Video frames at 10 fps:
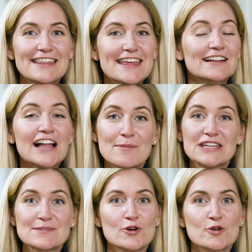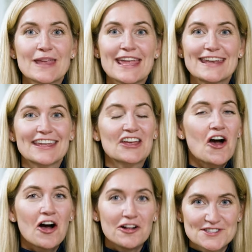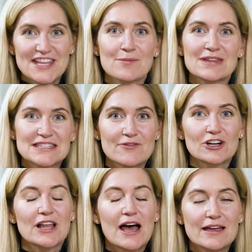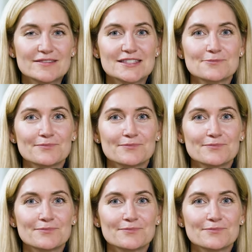that climate is permeating all segments of our lives.